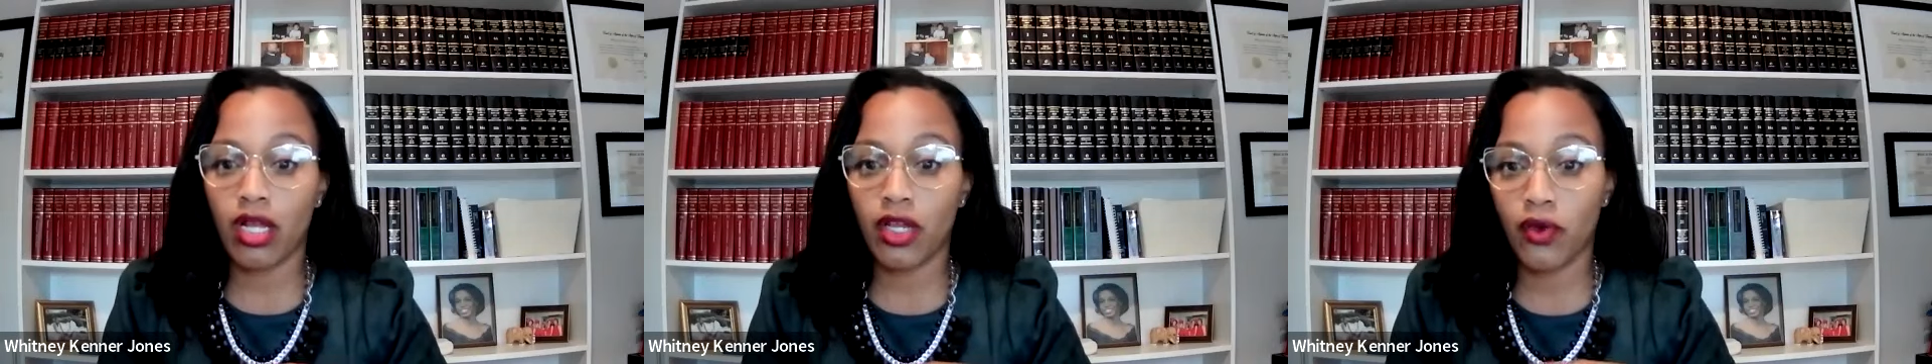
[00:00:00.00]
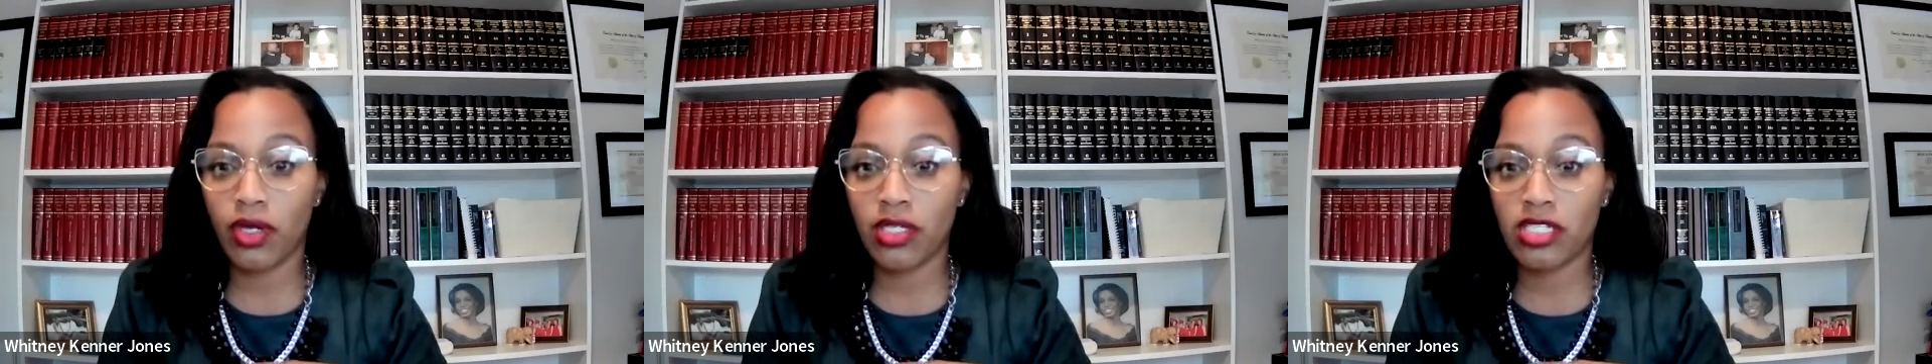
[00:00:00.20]

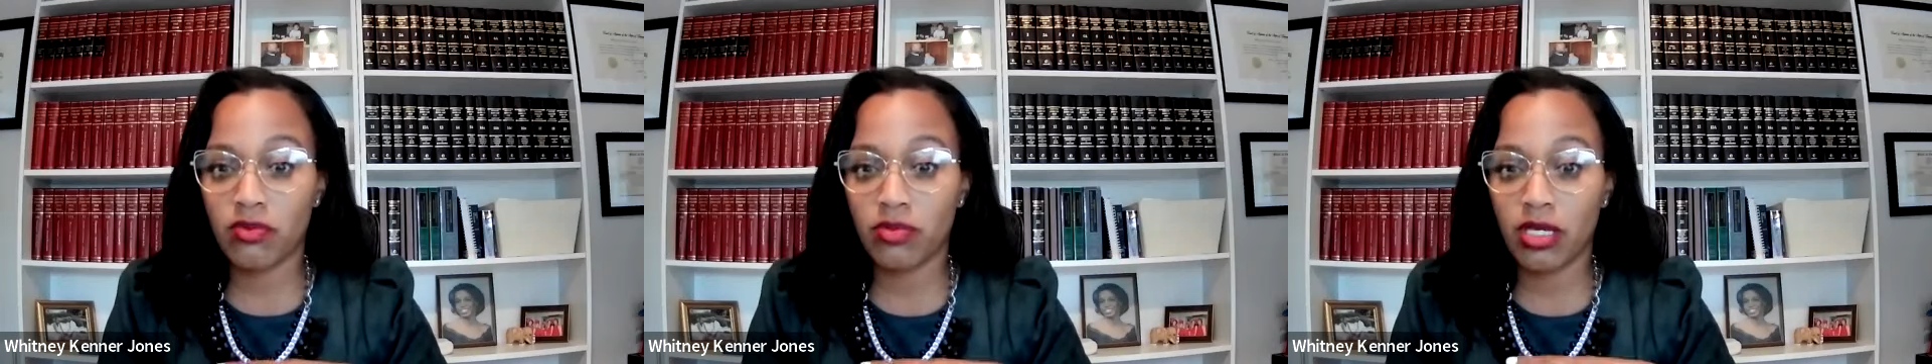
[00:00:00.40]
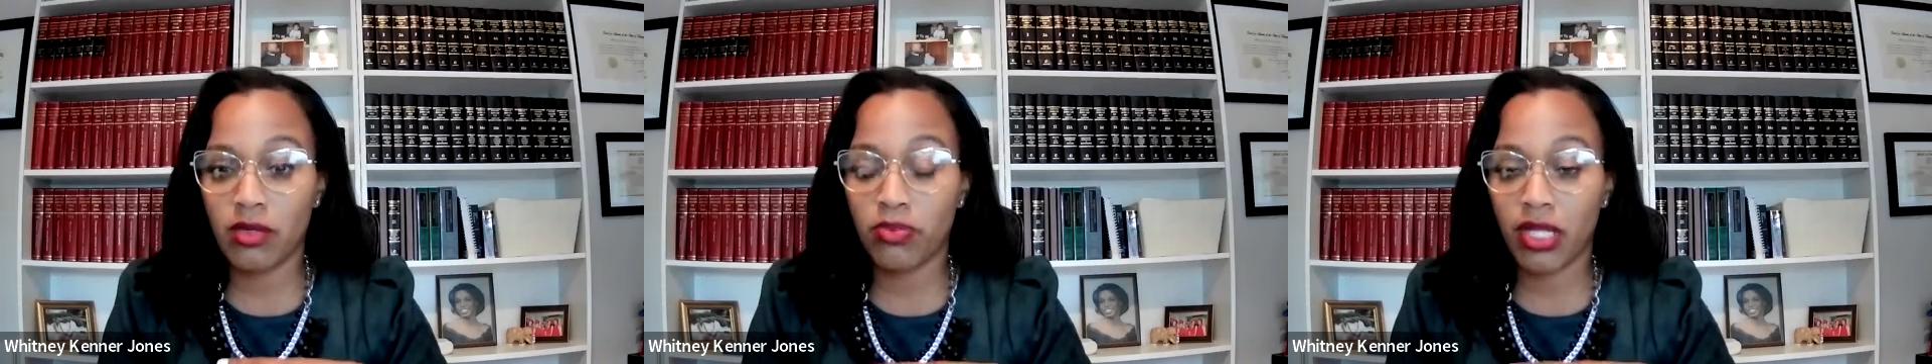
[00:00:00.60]
going to
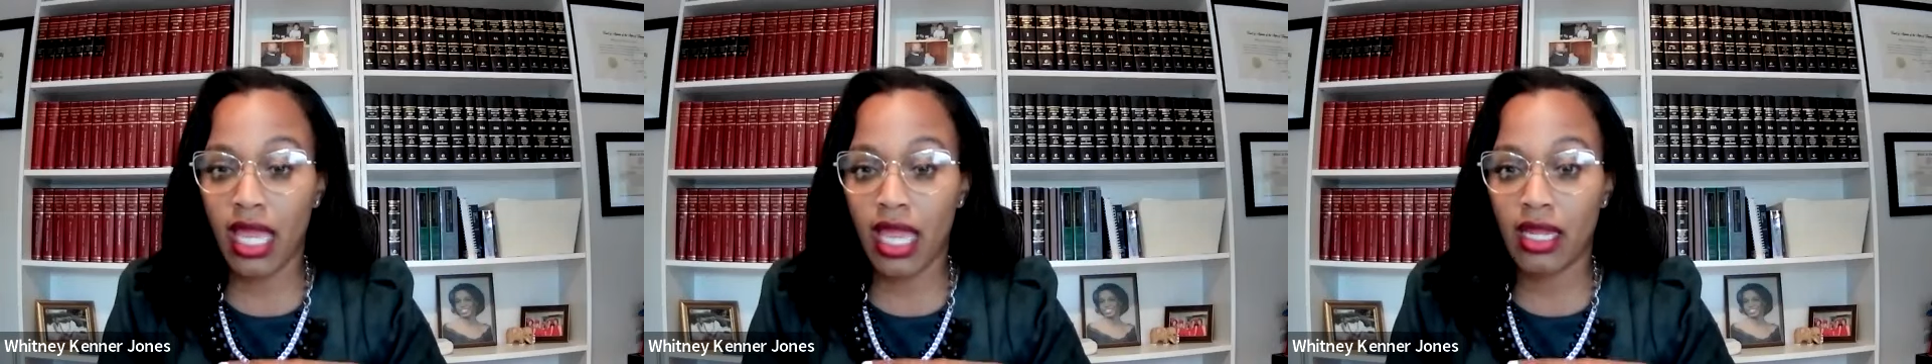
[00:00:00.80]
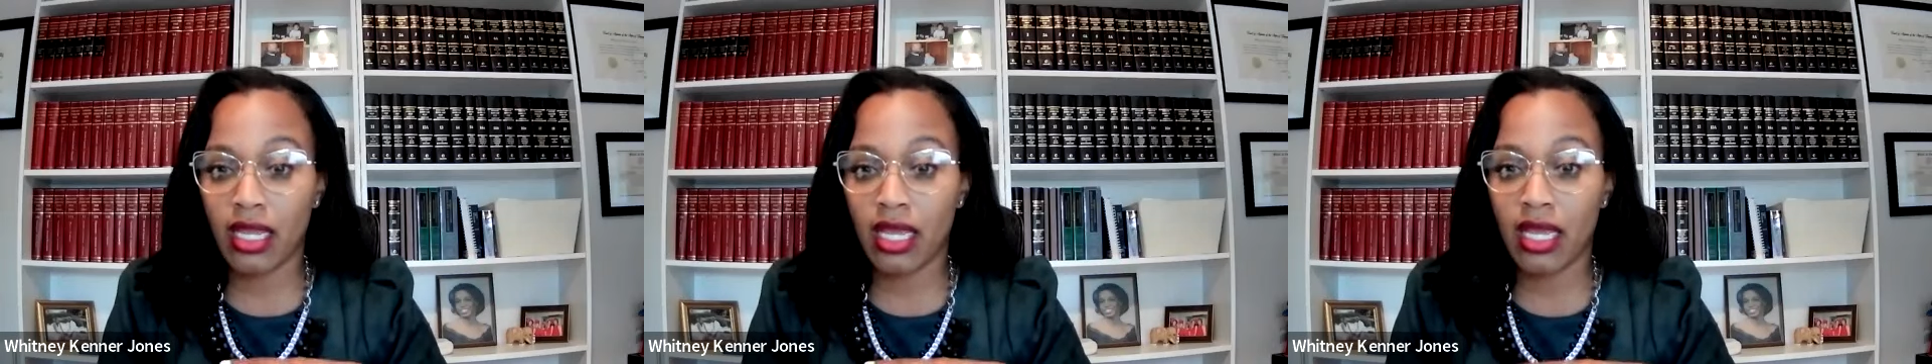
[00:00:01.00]
be
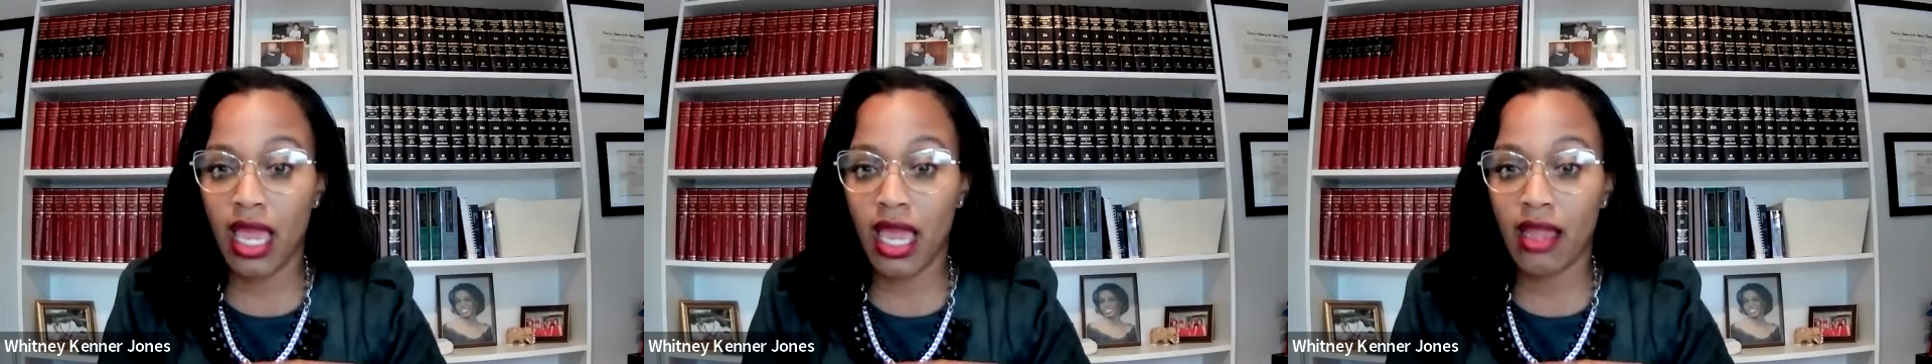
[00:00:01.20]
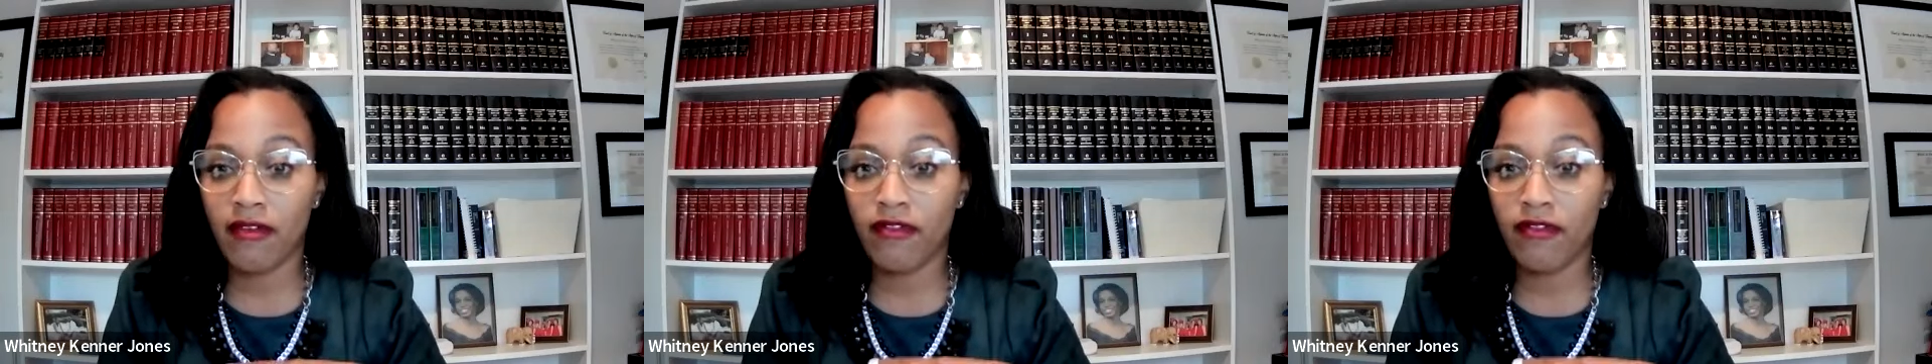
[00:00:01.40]
planning
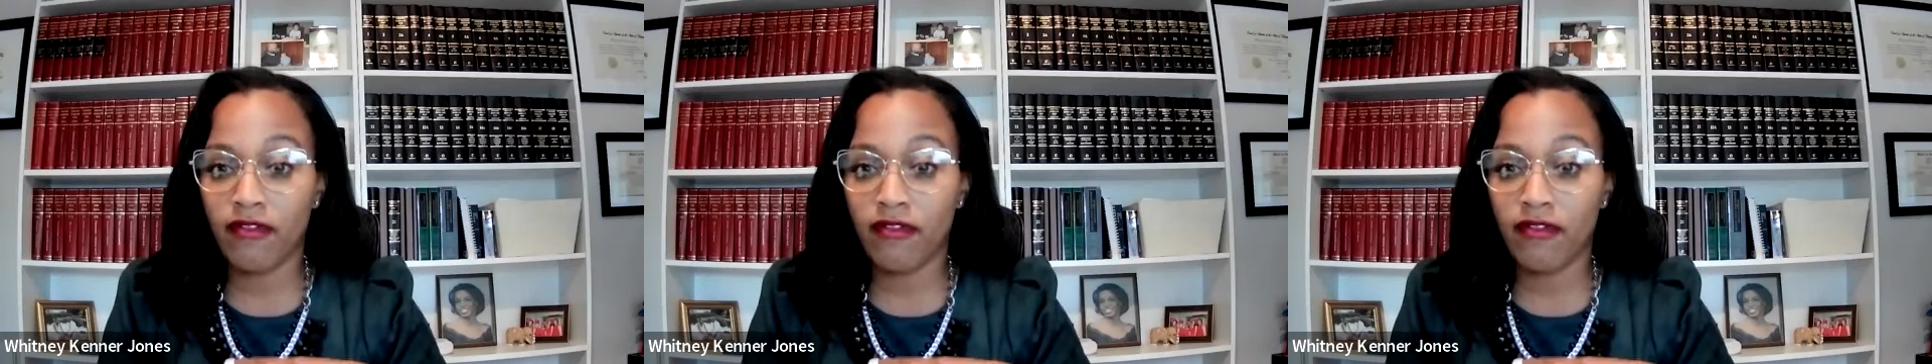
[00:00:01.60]
a